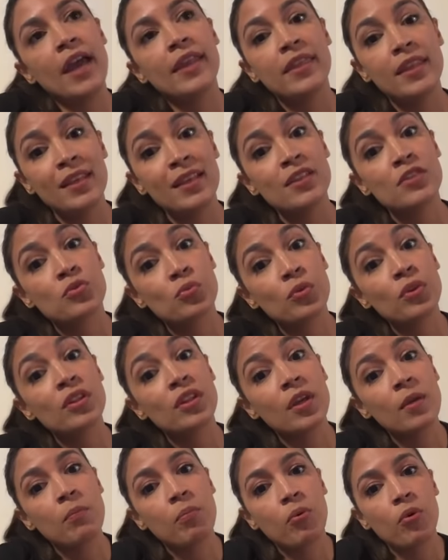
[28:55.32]
I think it's
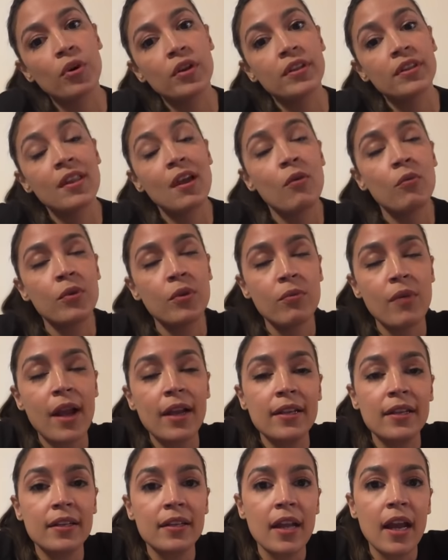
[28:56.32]
really important that we
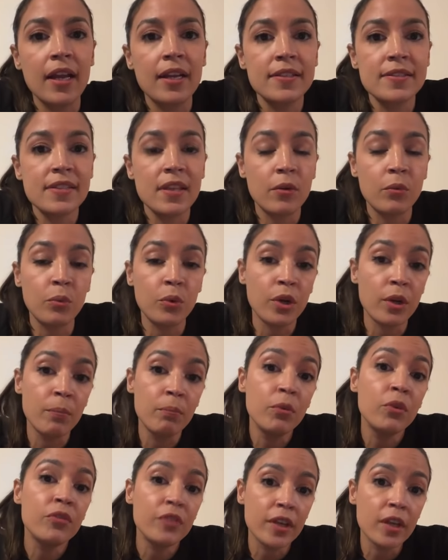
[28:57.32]
recognize that we're
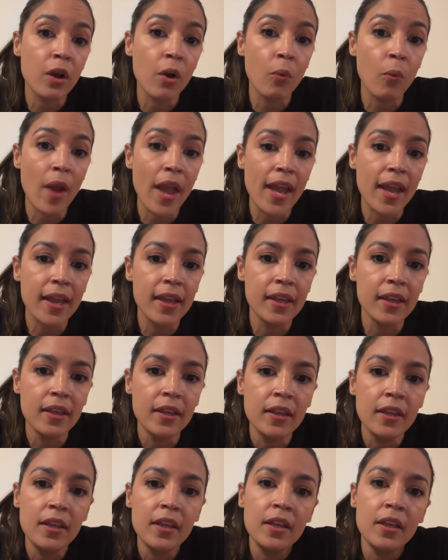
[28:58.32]
moving away
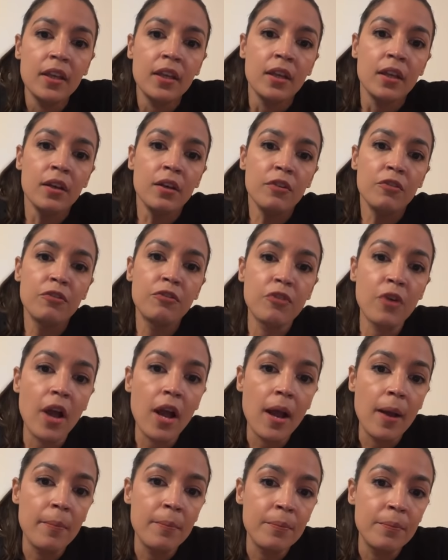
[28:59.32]

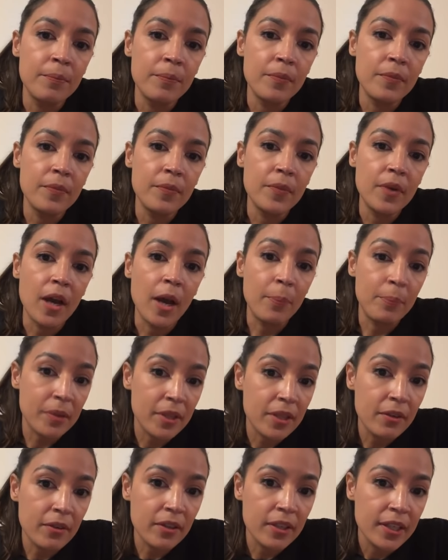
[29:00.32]
from a
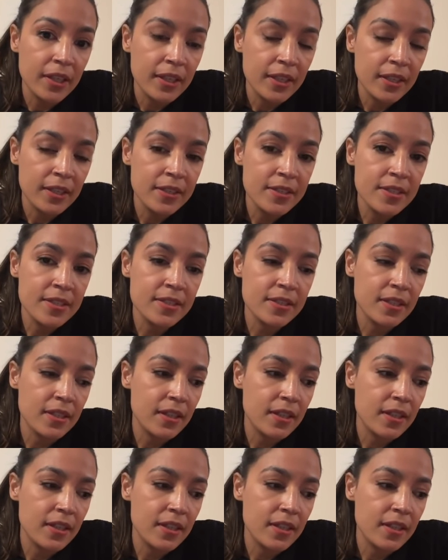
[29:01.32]
period